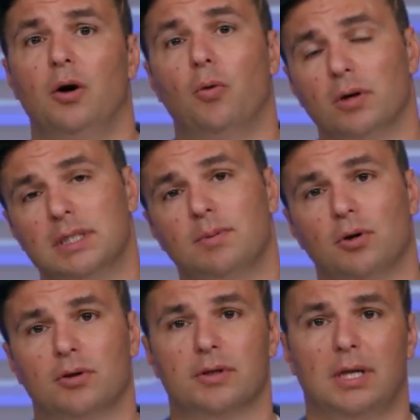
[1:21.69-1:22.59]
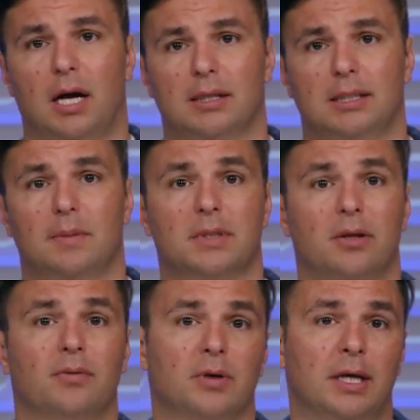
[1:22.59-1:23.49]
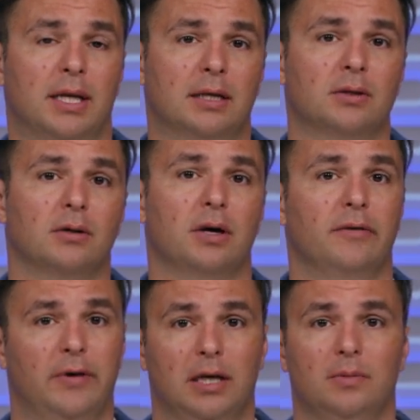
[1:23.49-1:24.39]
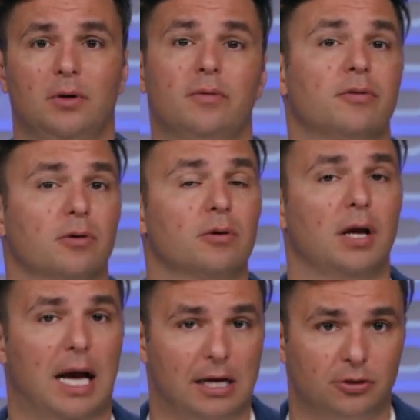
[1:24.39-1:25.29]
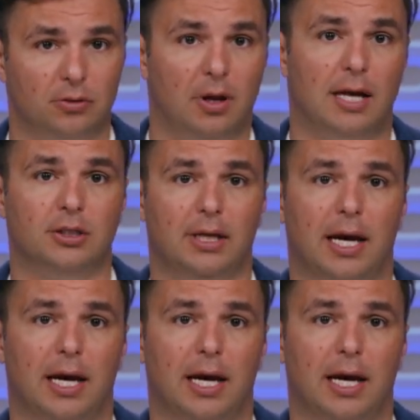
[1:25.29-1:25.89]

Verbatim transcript: We'll explore those concepts through a connector available for Azure Logic